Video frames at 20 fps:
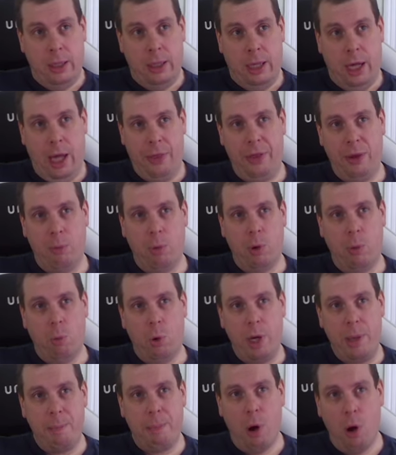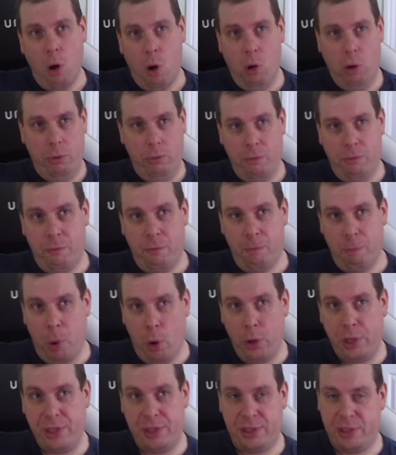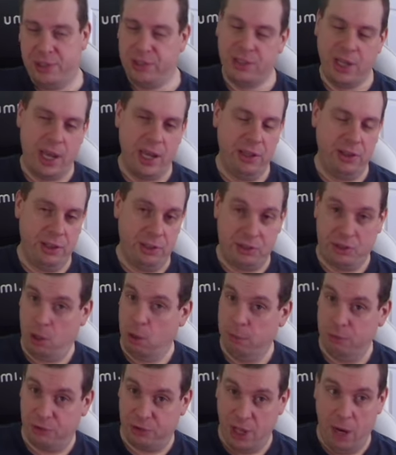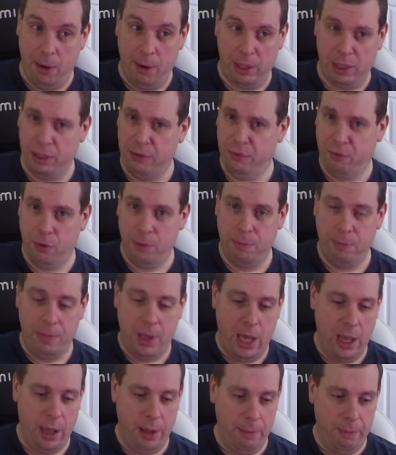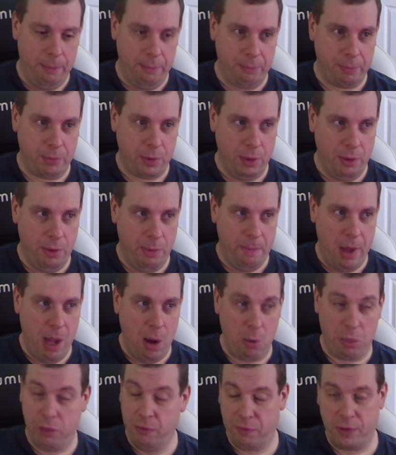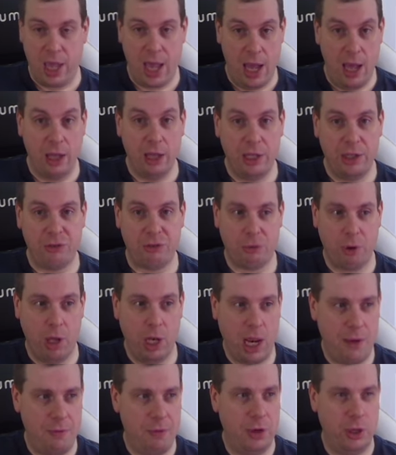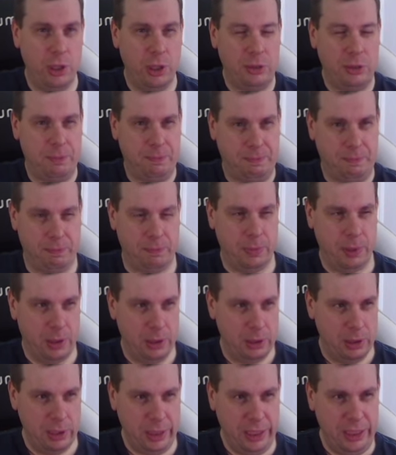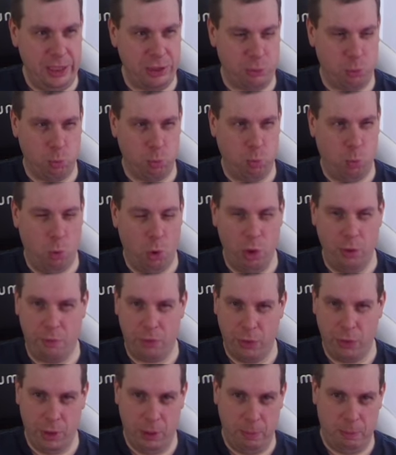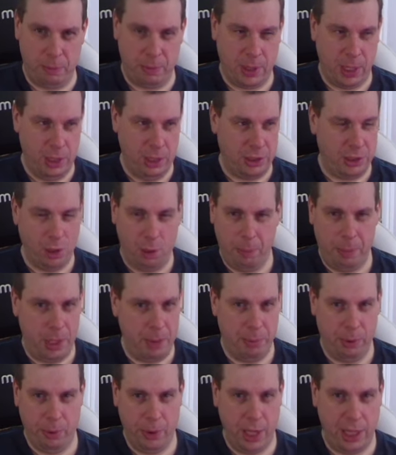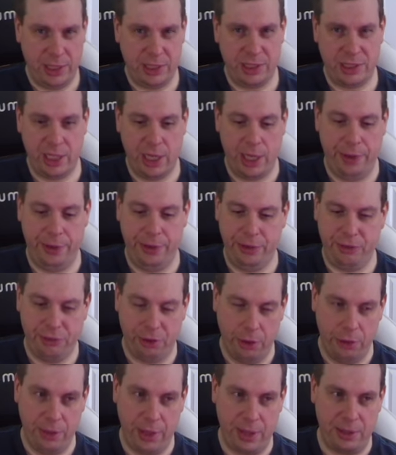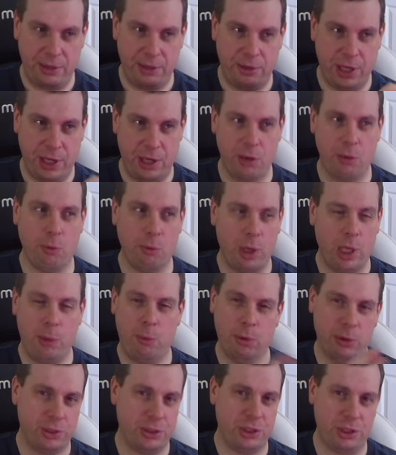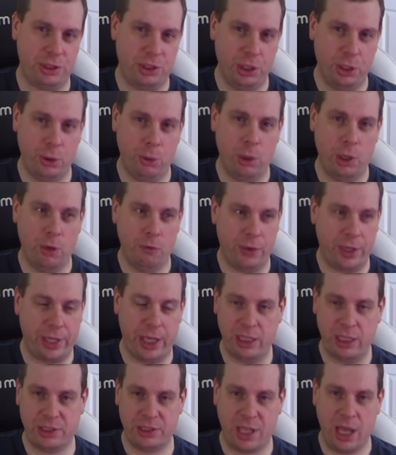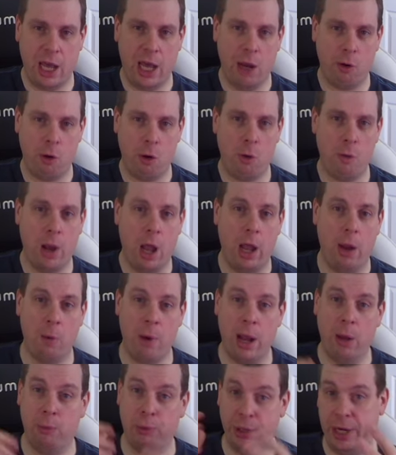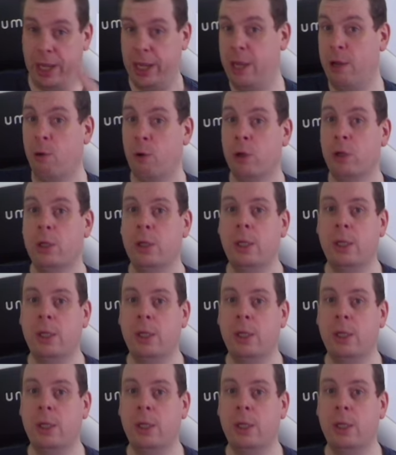I think one important point to say, and this comes directly from the mouth of Catalyst, really, I've heard at least one of the kind of top people that I say this, that they didn't really want to do another Kickstarter around an era.